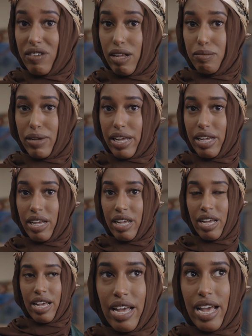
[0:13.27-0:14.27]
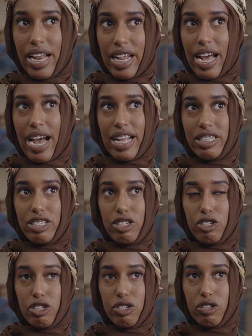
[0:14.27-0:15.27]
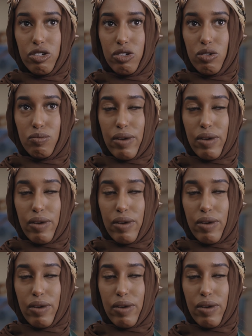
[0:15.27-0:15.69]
development and it adds to